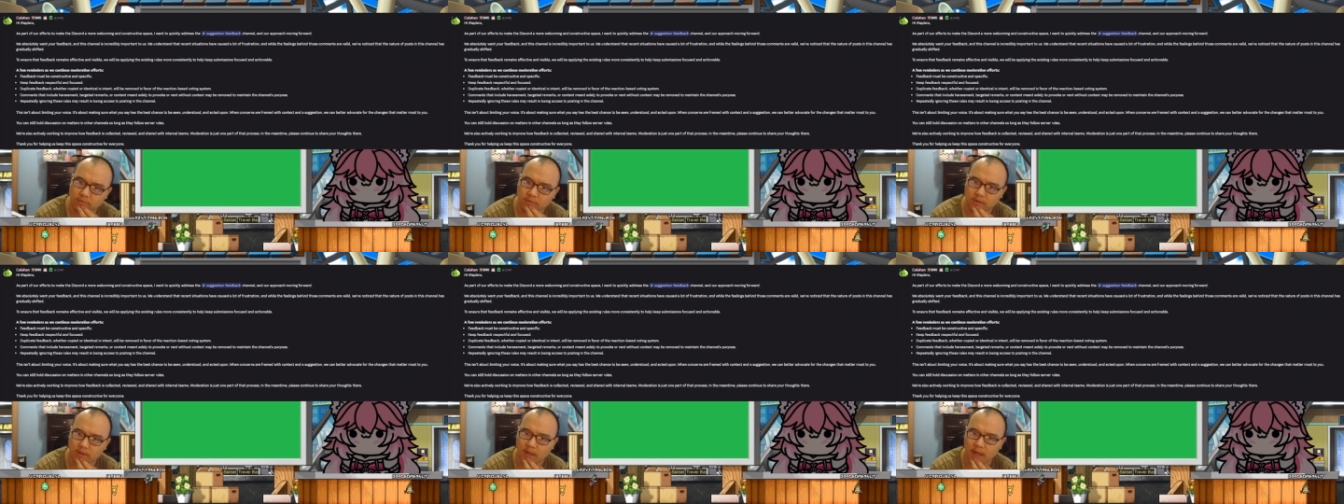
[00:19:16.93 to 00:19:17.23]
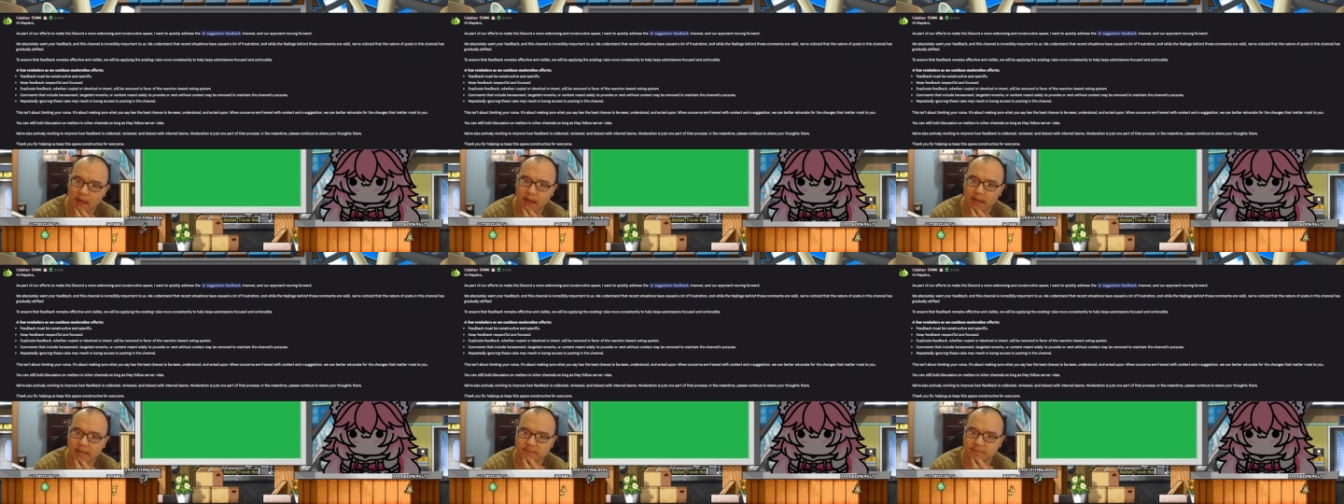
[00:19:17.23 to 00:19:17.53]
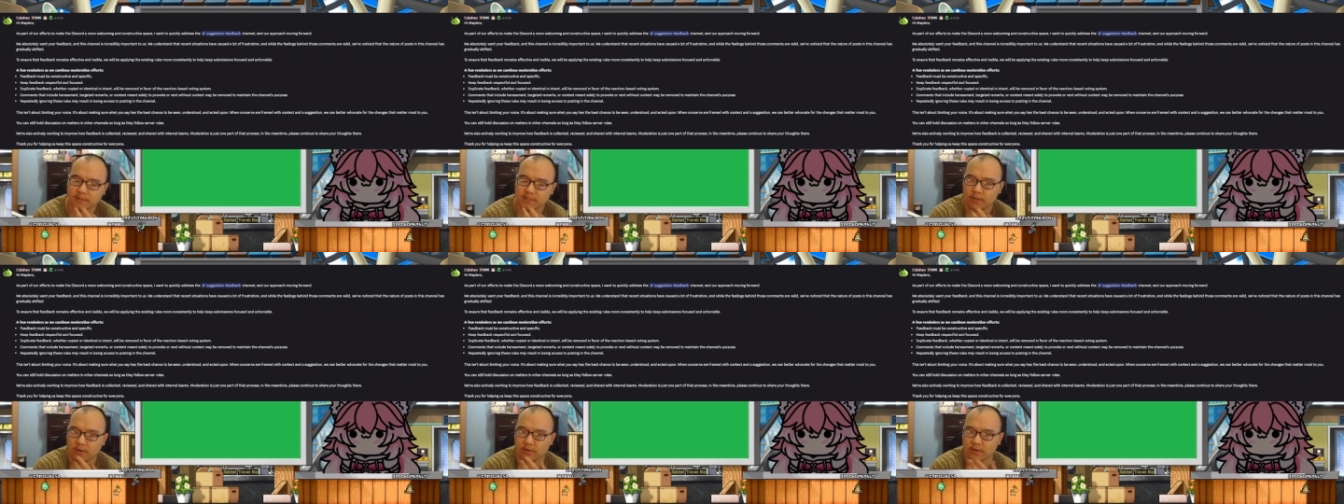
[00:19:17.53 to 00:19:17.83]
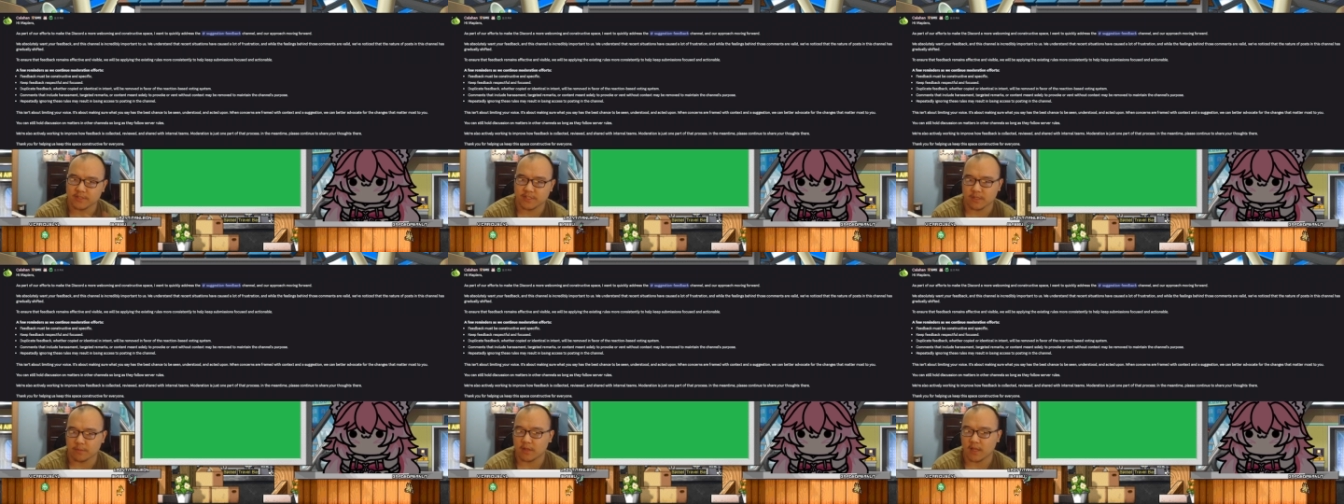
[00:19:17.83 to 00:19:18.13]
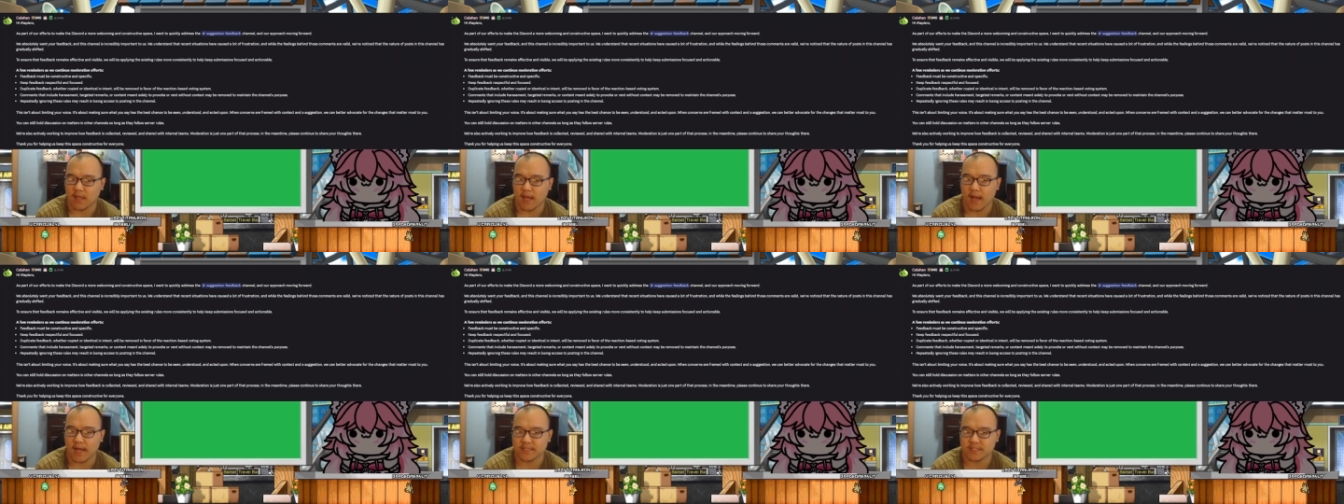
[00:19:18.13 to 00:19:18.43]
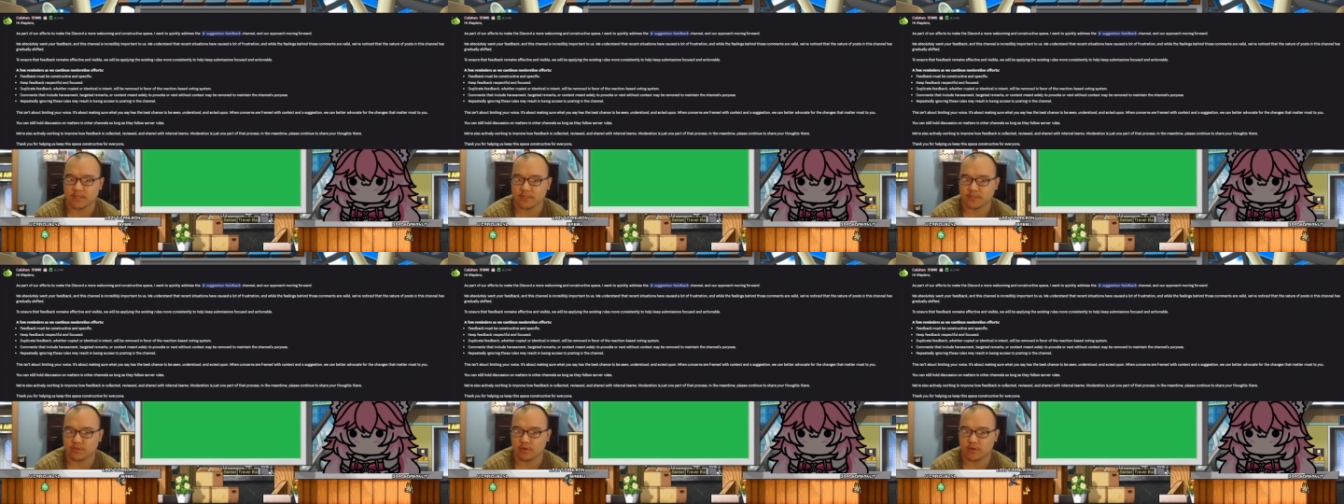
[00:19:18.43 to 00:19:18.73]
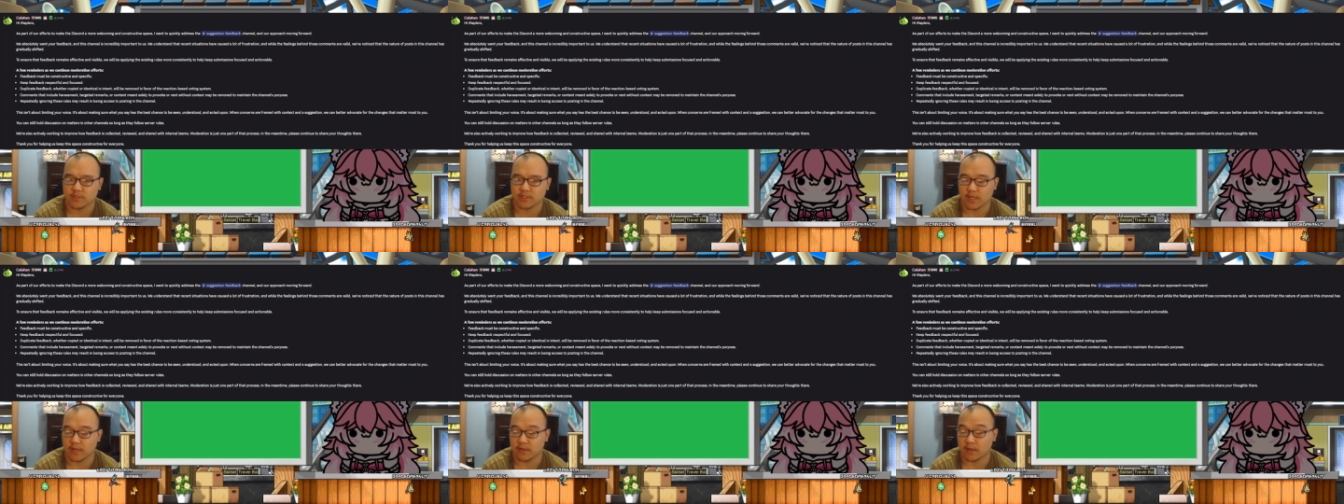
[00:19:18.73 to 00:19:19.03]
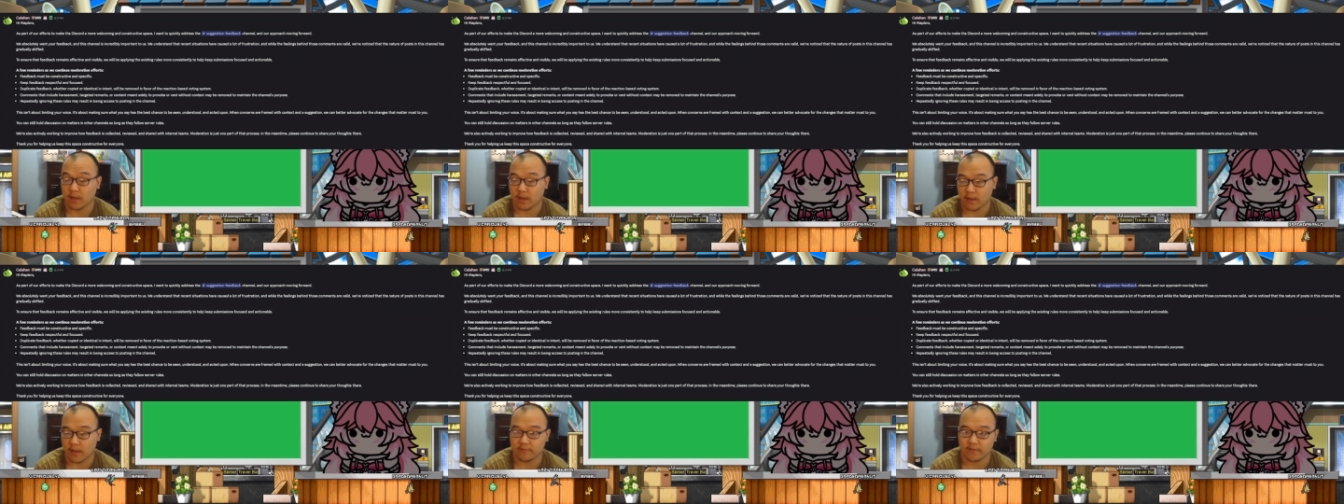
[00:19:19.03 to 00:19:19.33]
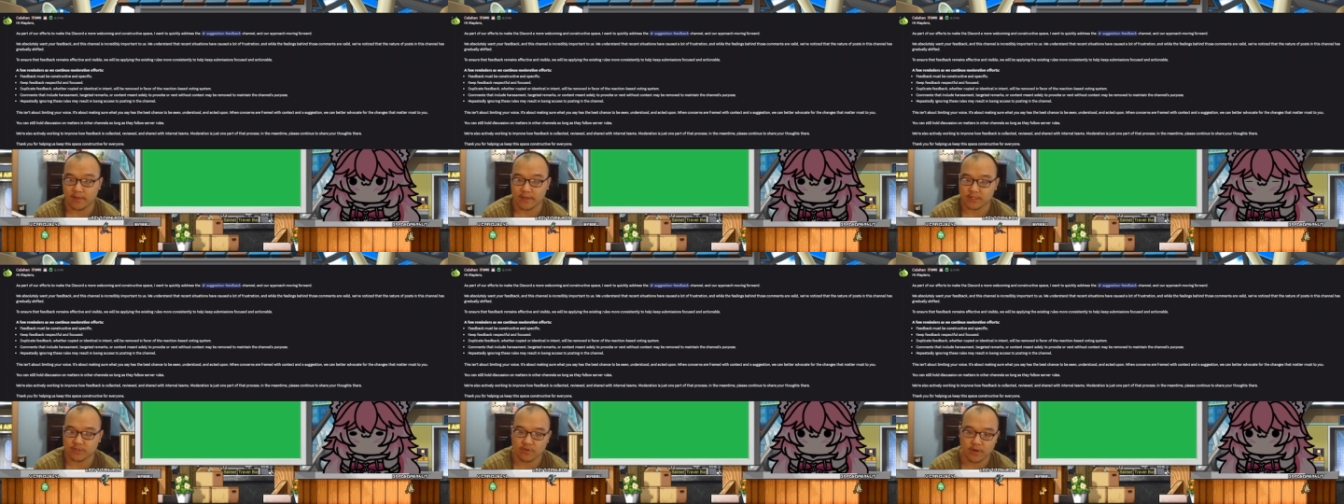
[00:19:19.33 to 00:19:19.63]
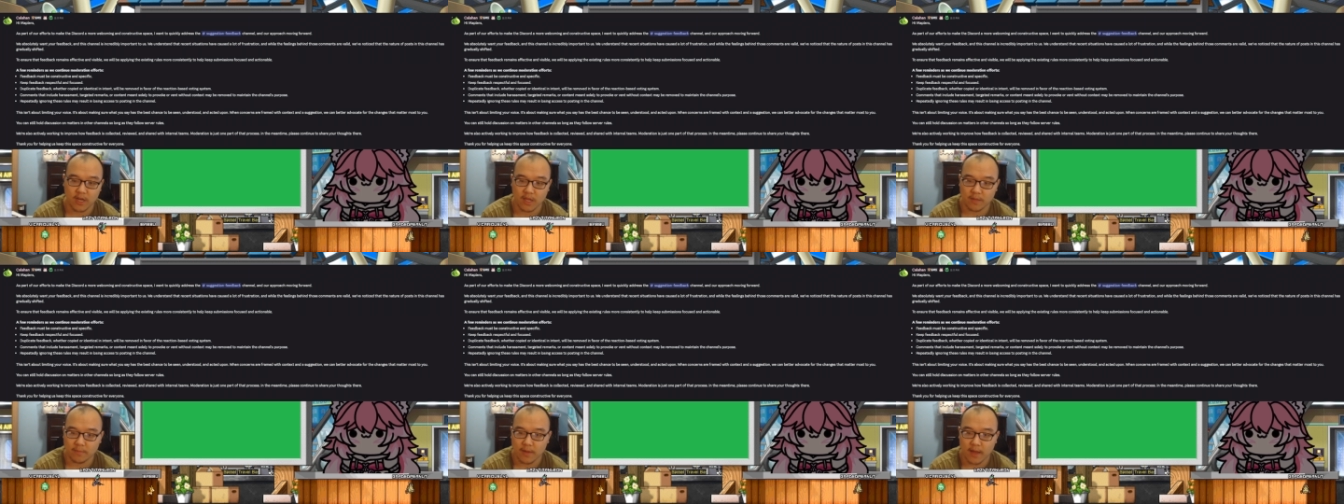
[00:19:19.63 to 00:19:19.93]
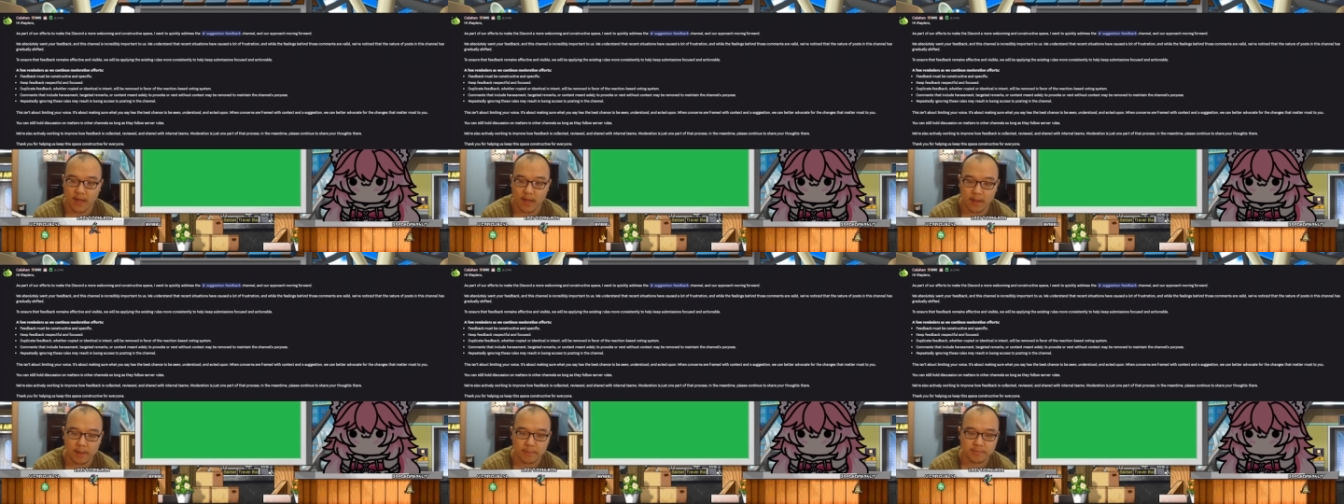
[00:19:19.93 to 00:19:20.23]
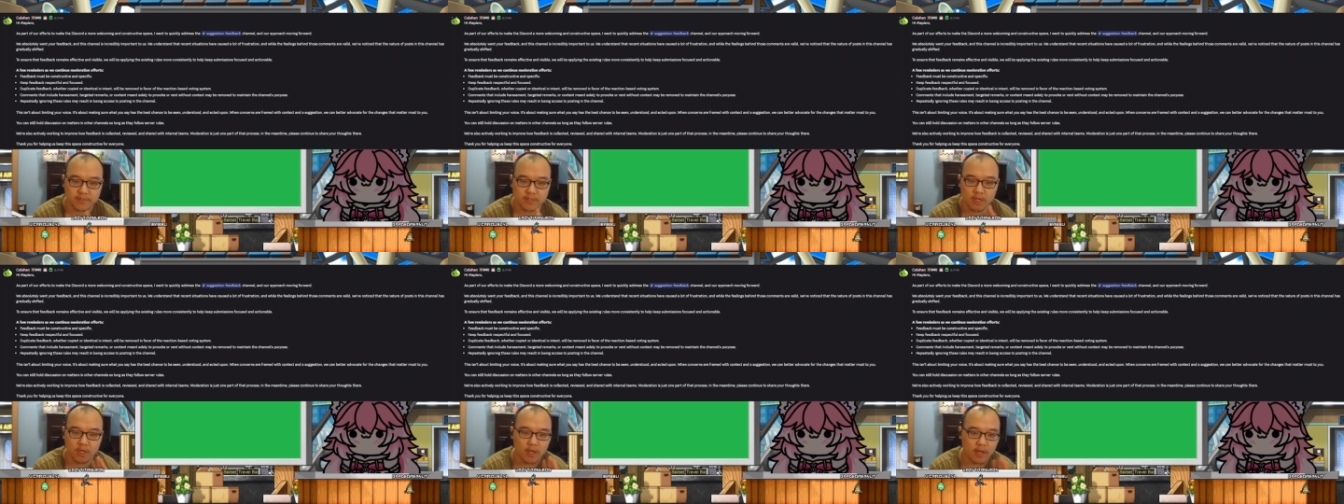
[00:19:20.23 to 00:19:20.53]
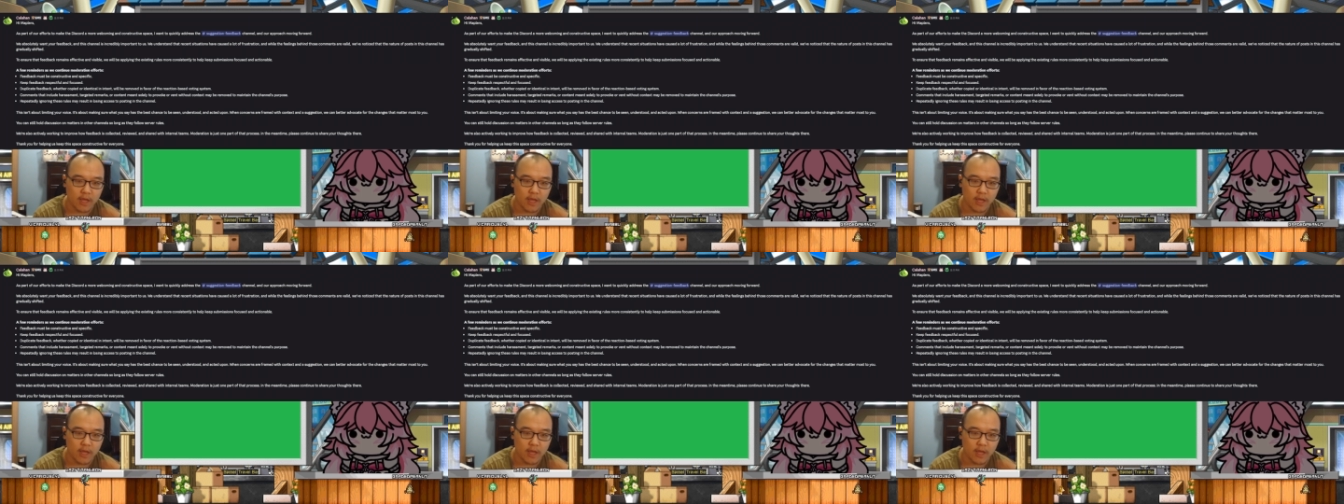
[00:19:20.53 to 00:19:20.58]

last because I know in some class discords they have like training maps,